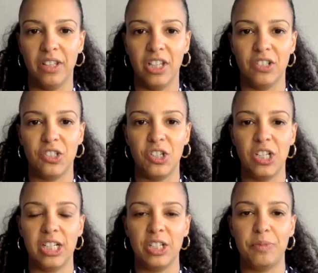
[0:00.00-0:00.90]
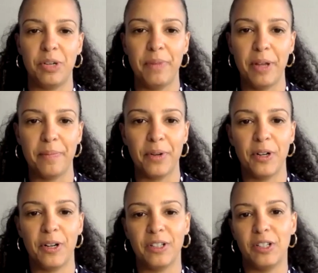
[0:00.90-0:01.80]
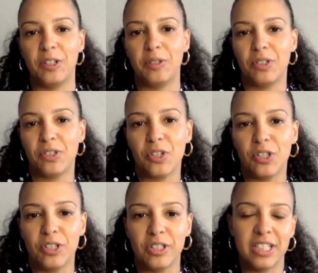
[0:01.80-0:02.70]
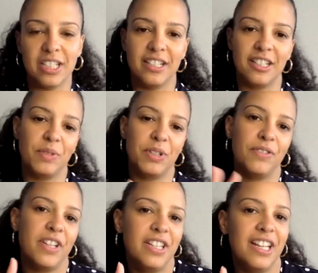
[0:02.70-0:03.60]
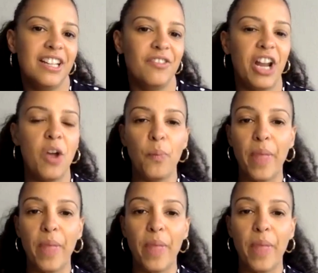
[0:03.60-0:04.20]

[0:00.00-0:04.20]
you need a little bit of pepper and a little bit of salt and a little bit of onion, right?